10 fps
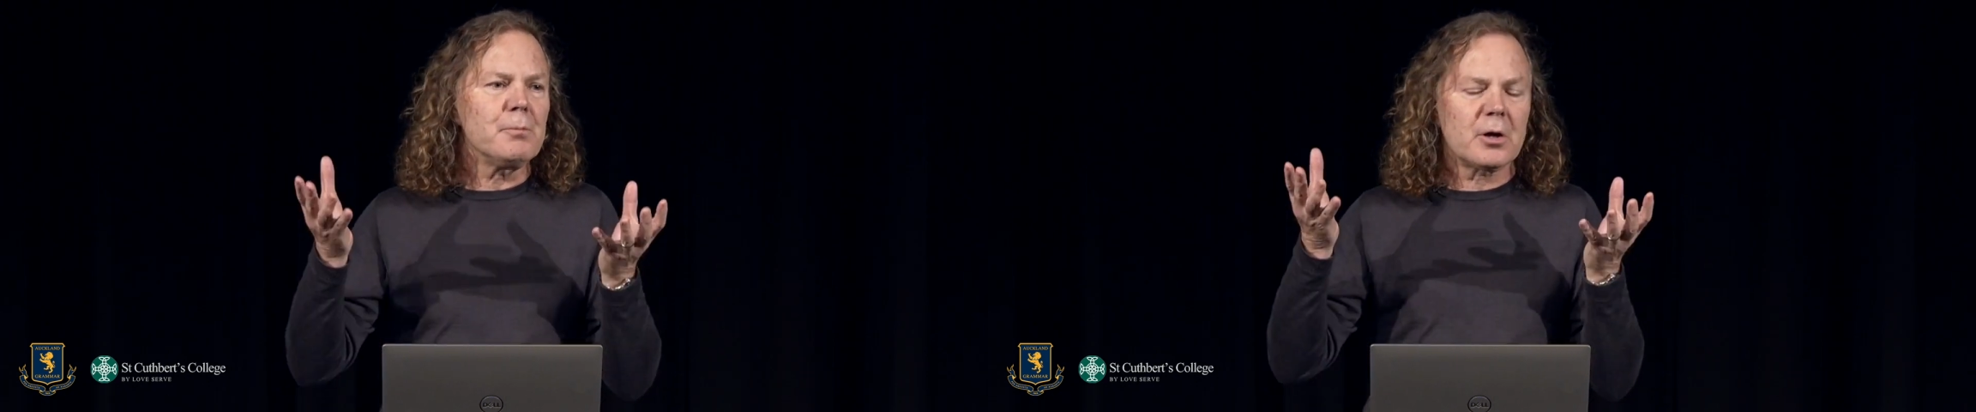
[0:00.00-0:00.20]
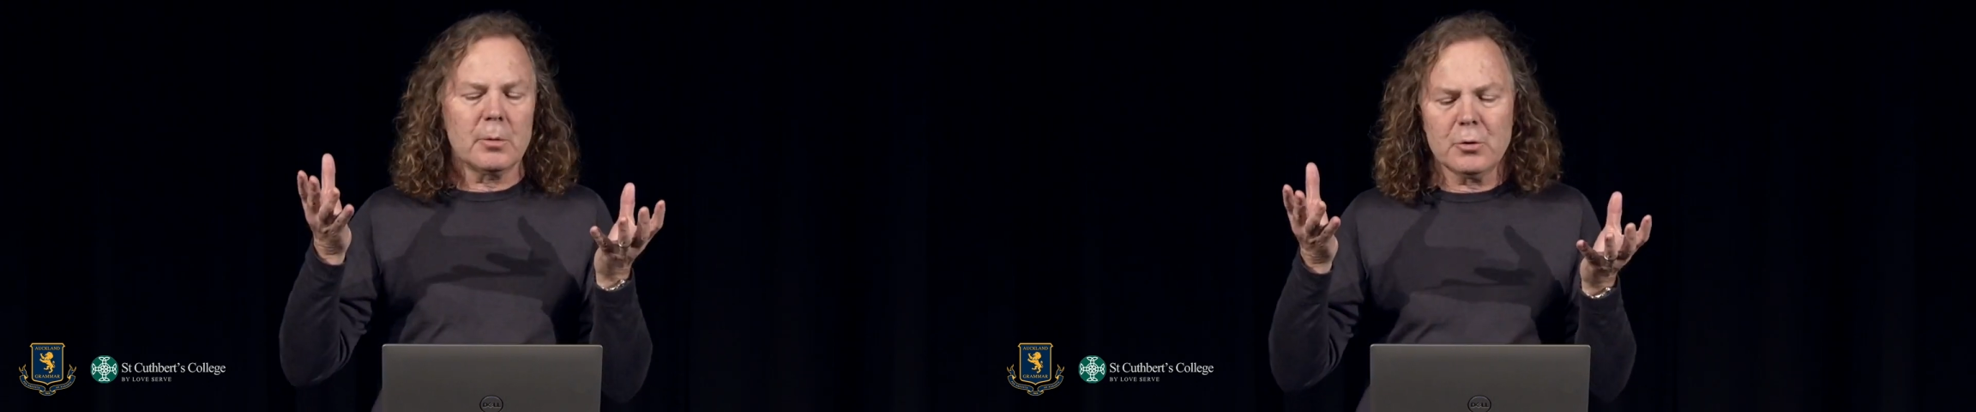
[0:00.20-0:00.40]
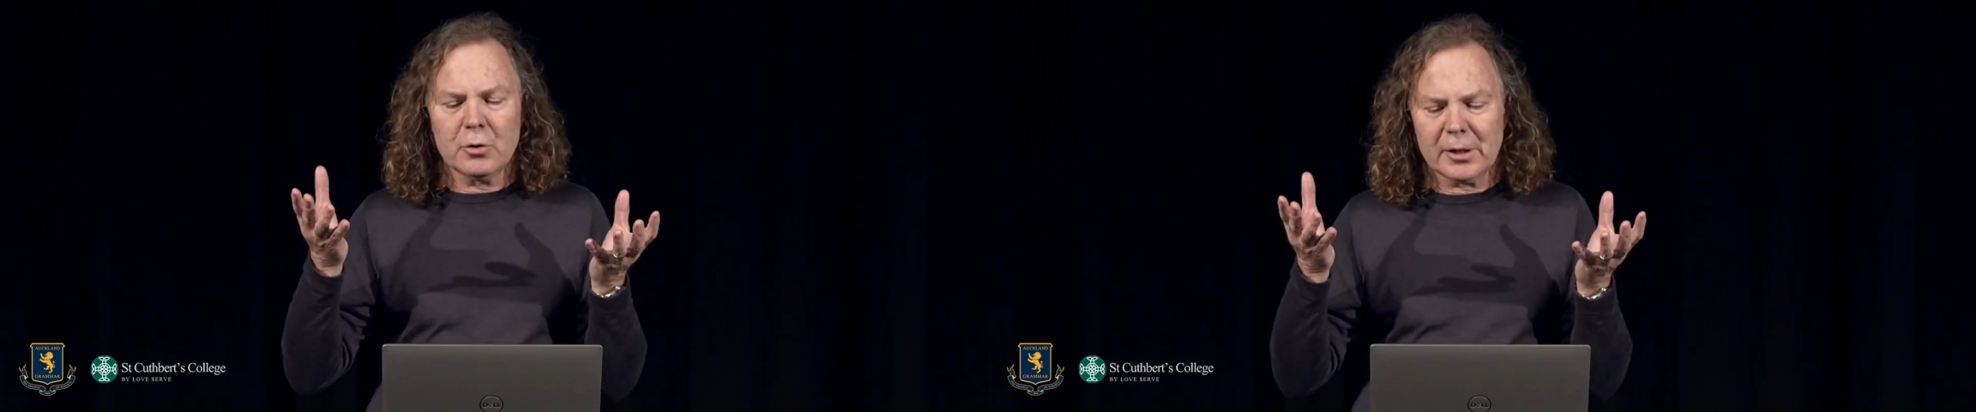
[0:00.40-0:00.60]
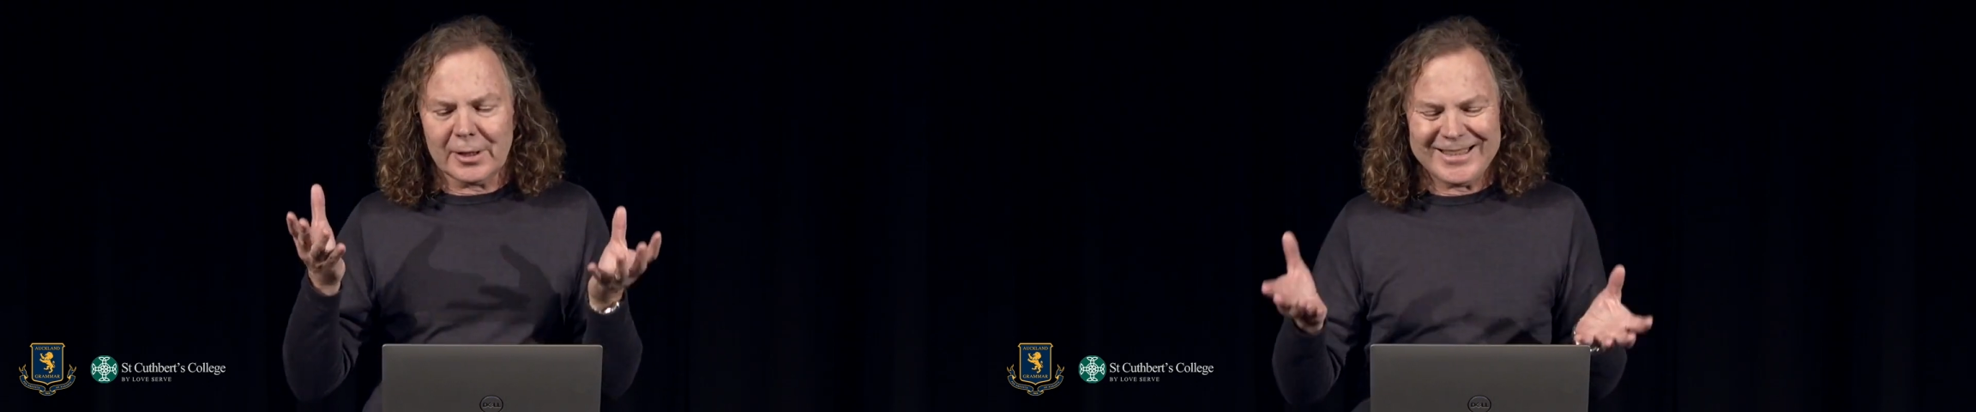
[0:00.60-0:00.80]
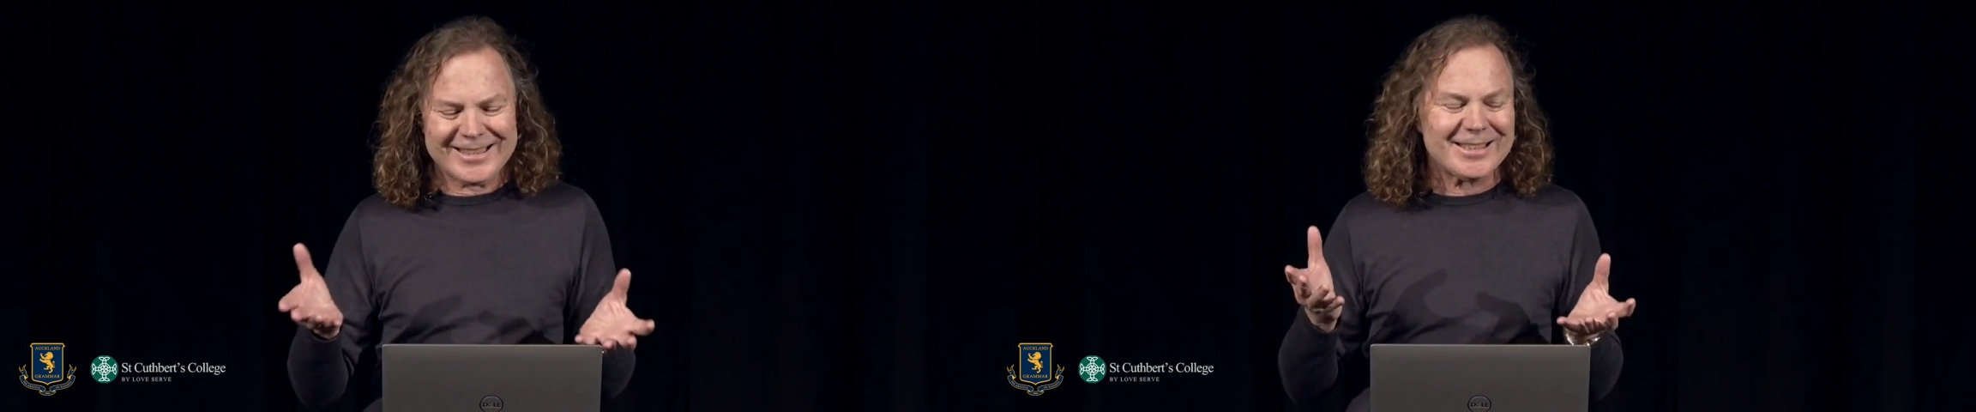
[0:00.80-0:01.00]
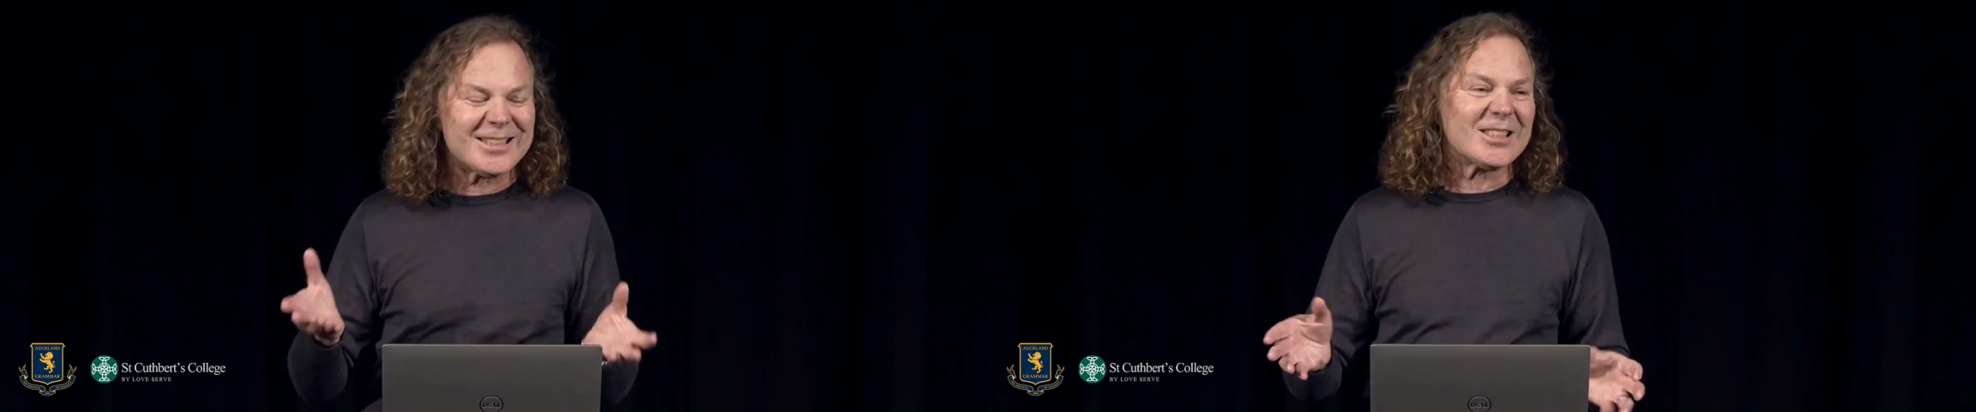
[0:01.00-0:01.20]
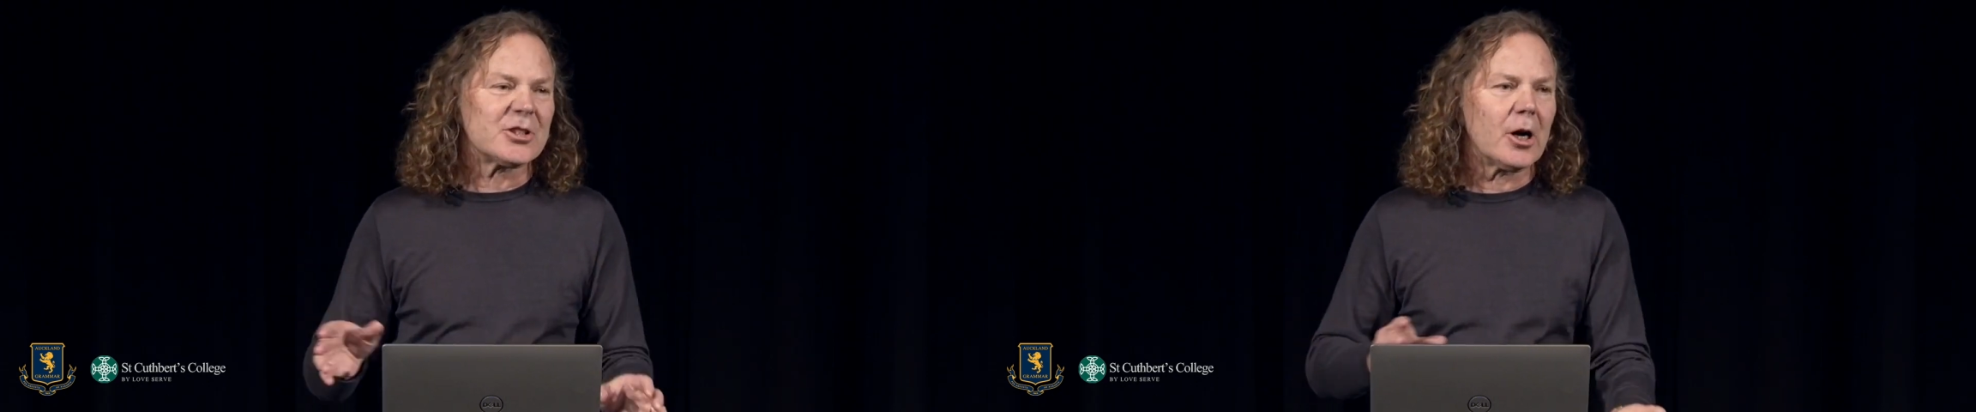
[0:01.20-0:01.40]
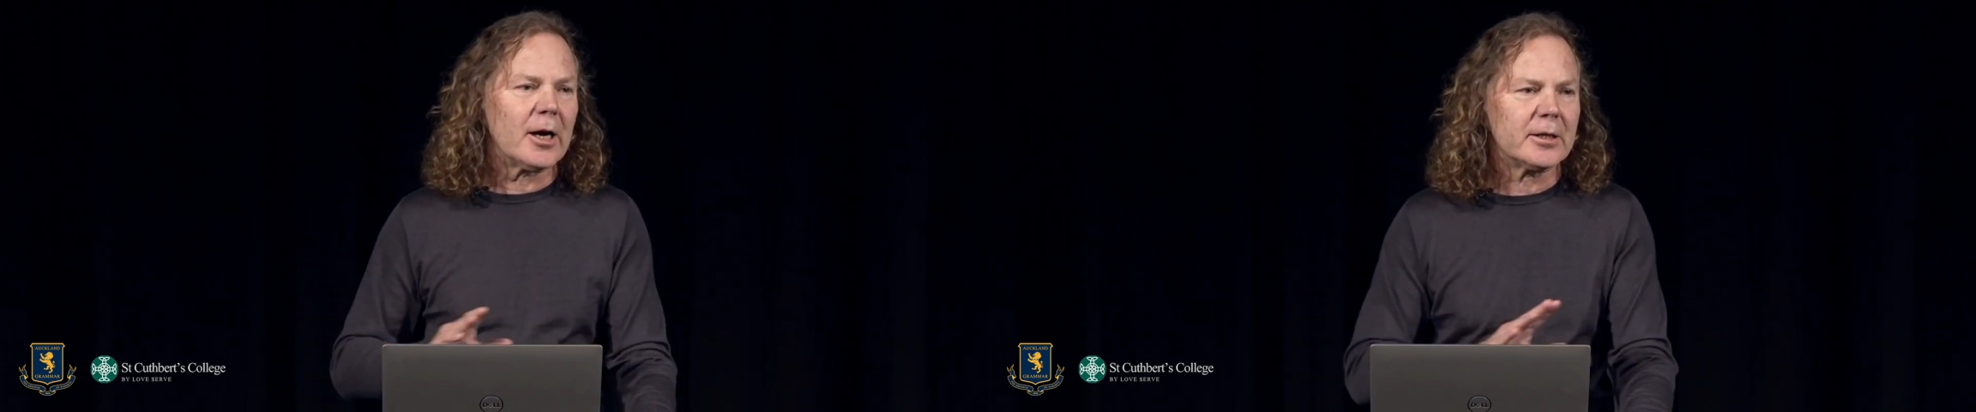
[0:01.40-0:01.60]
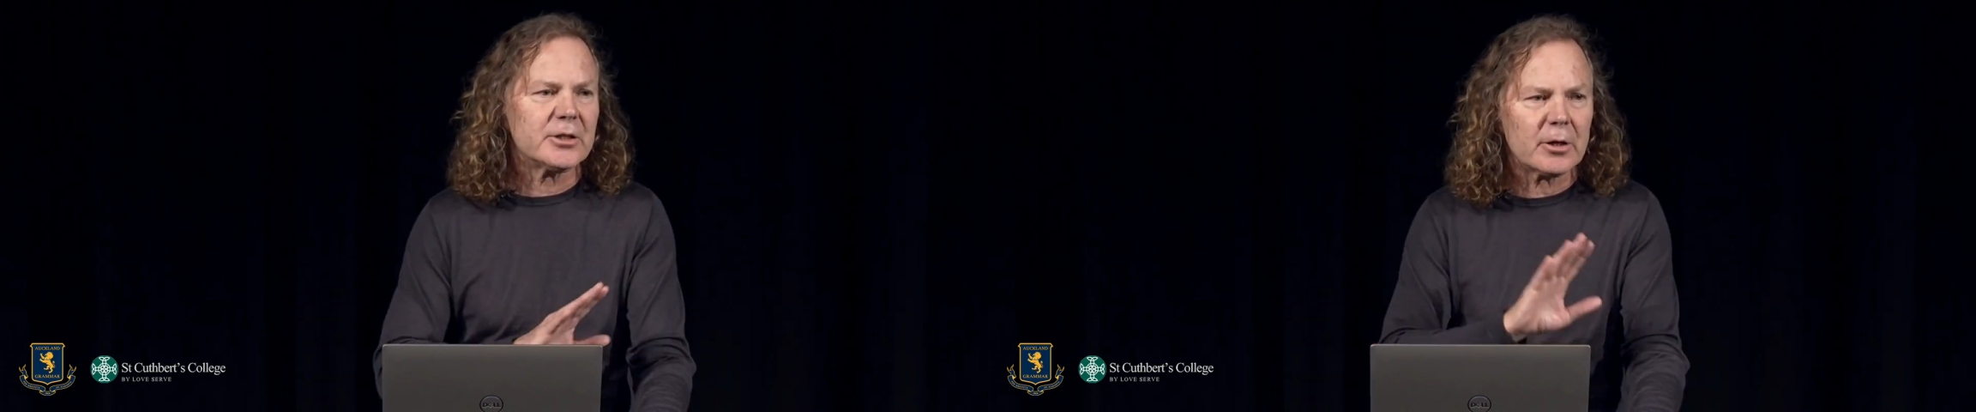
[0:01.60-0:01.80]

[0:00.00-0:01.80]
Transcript: communities and societies.